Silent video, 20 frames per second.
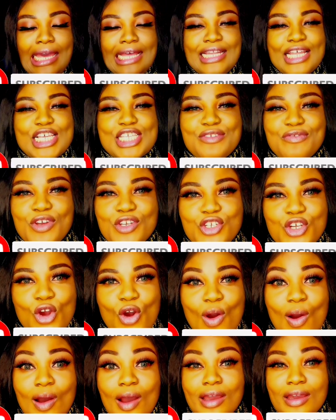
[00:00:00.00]
in this video
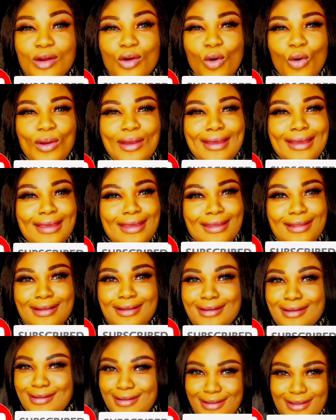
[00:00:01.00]
I go
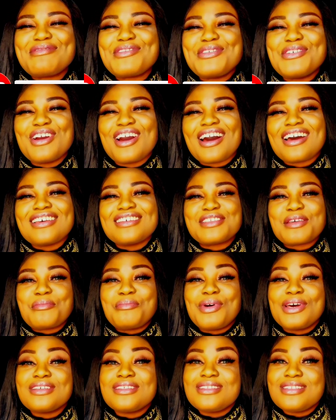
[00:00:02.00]
in giving you guys
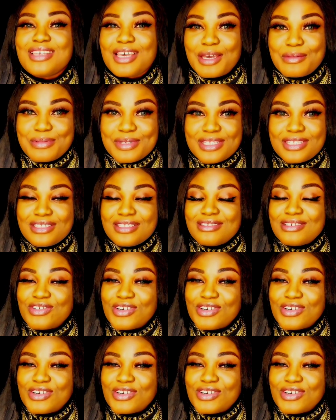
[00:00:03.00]
the best tips,